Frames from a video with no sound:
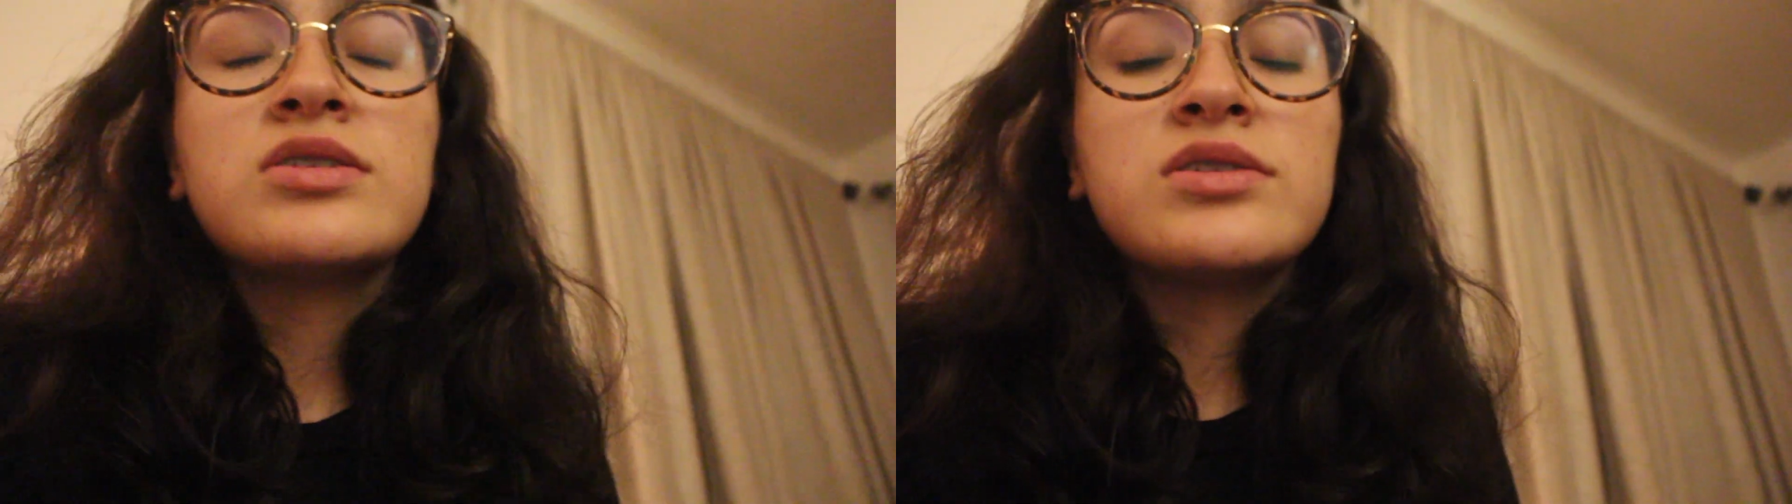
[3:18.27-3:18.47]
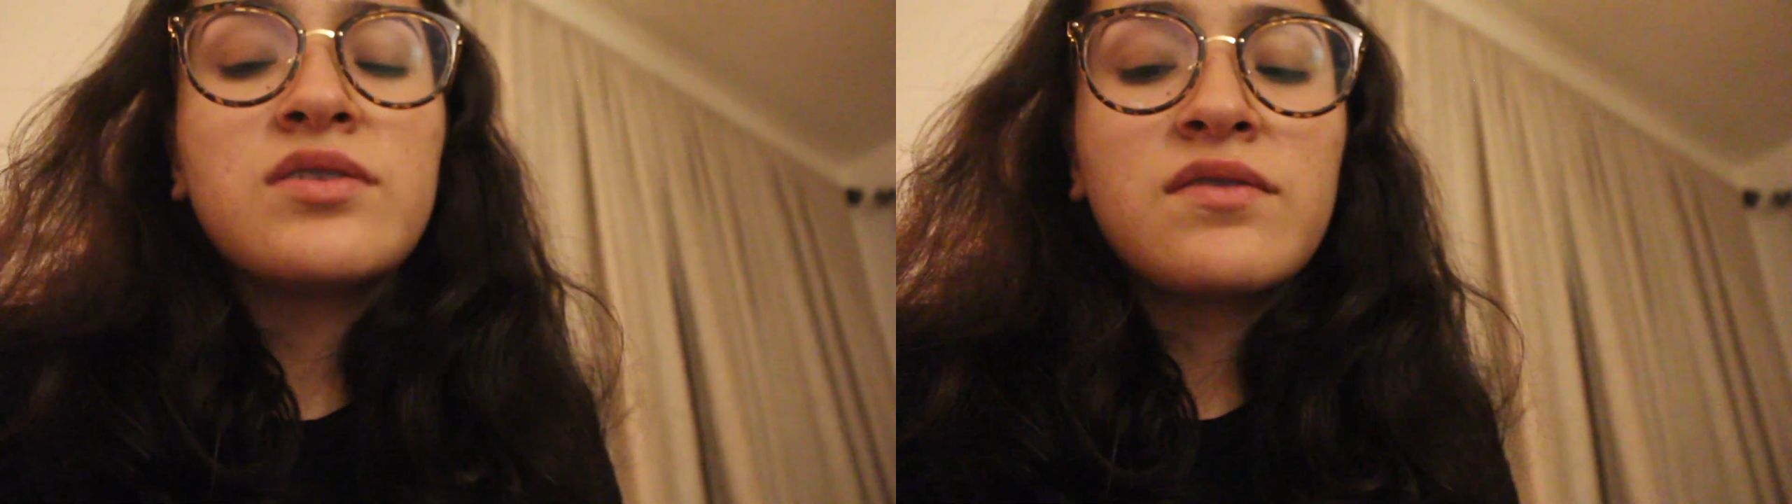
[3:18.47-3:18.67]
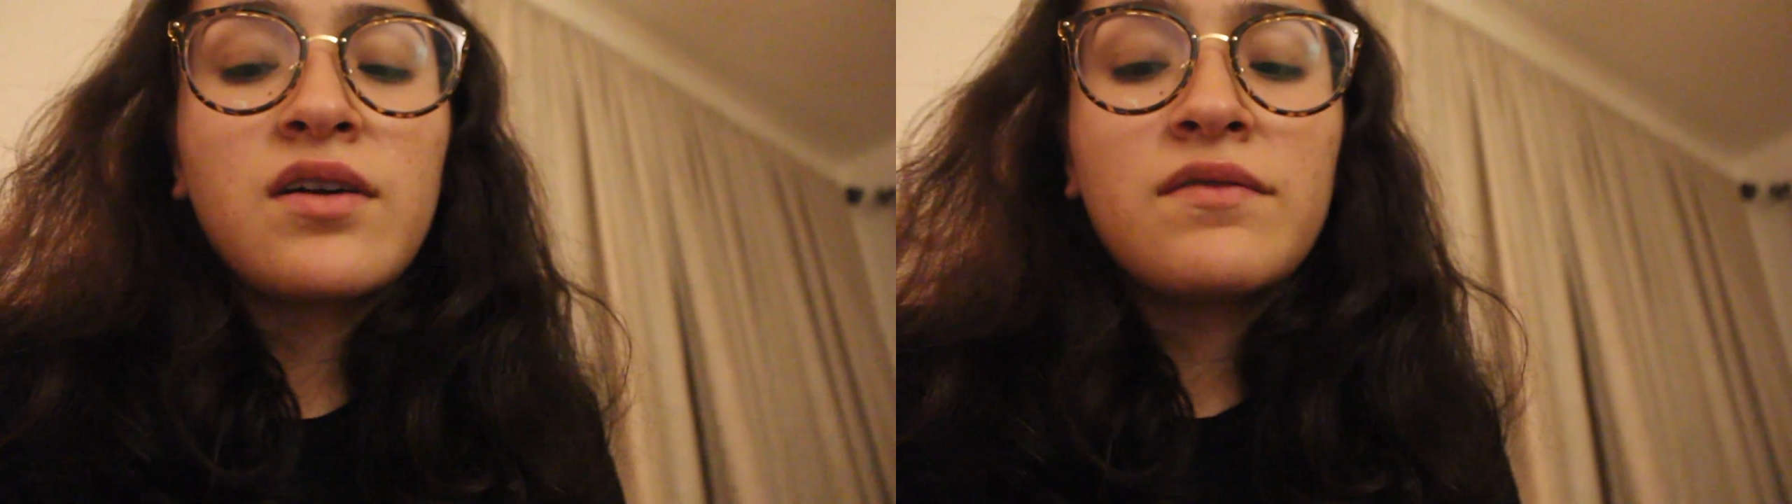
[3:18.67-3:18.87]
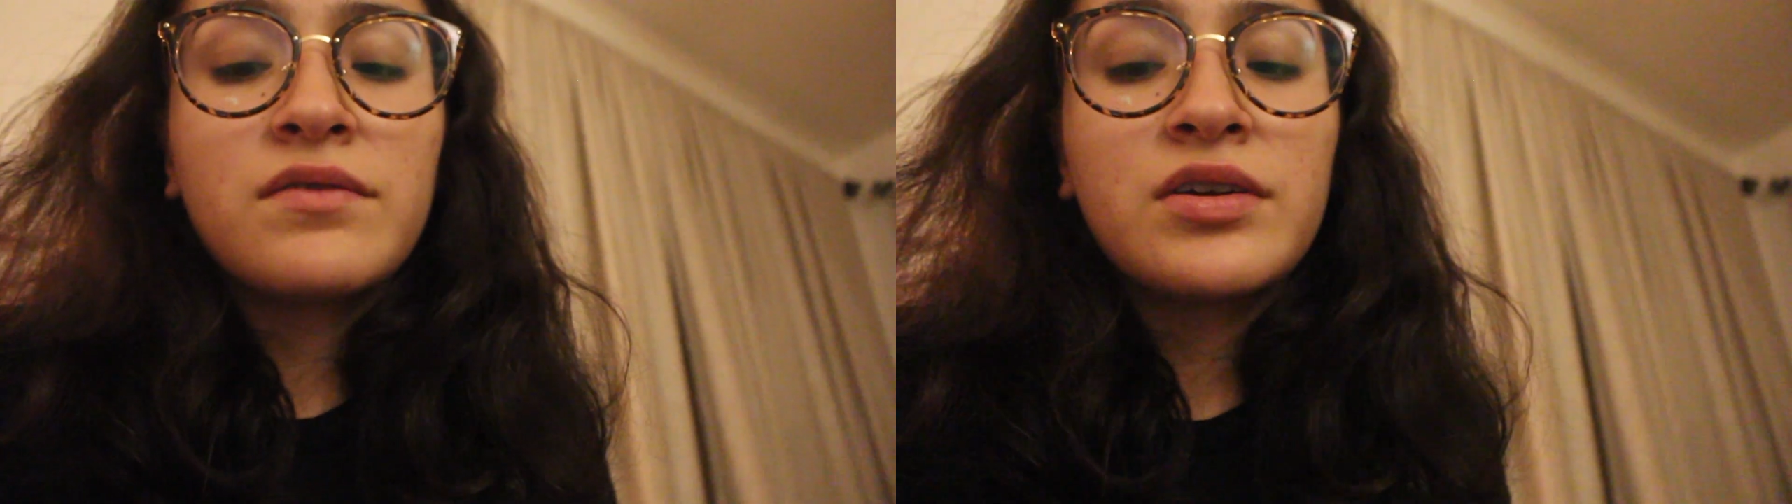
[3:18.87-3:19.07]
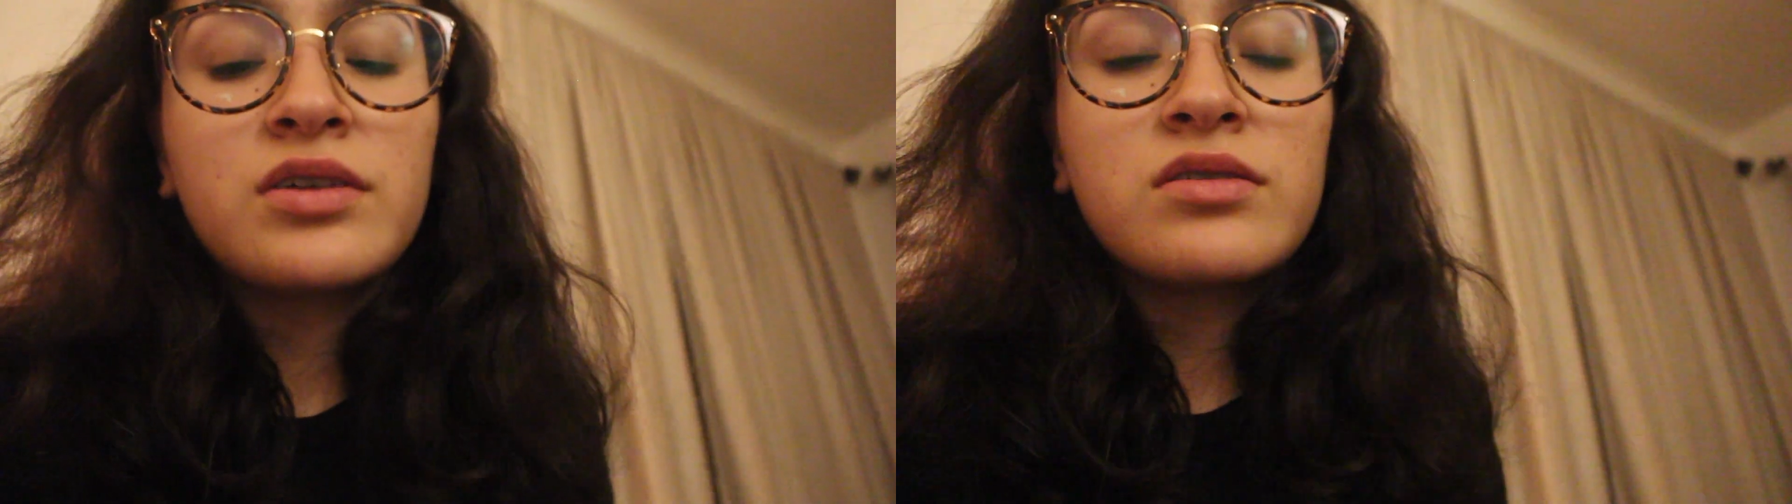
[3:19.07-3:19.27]
sense of
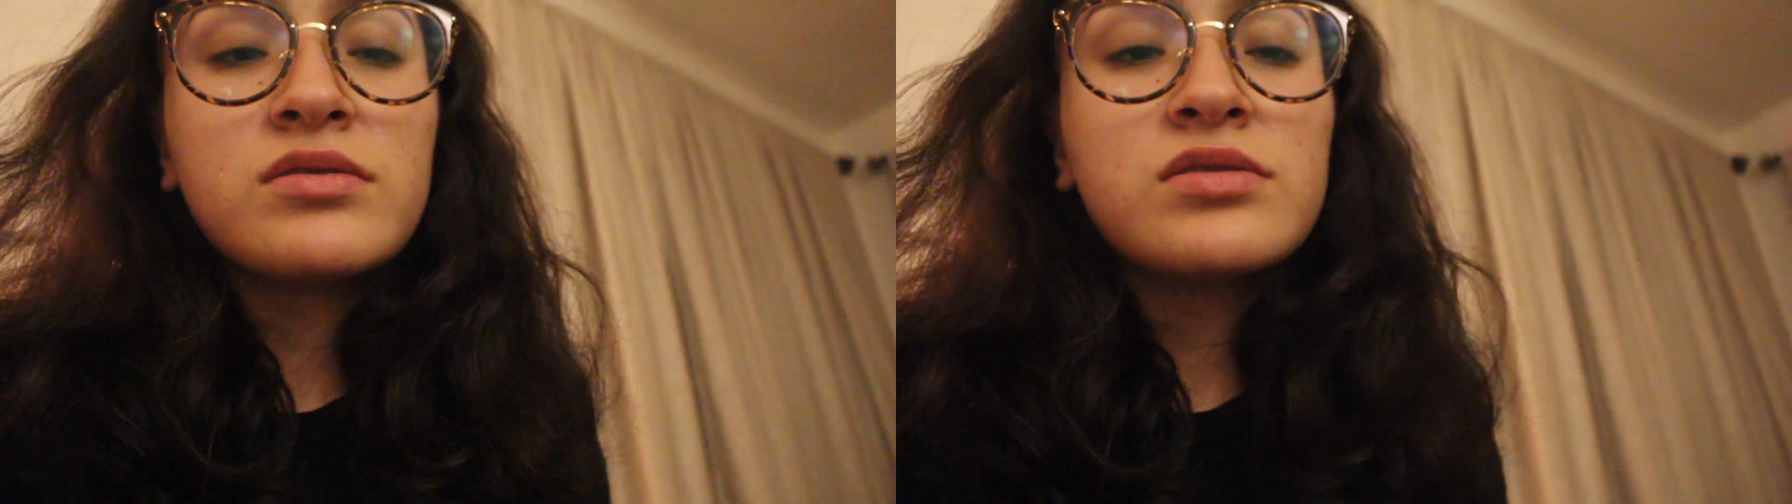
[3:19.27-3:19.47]
comfort, you know.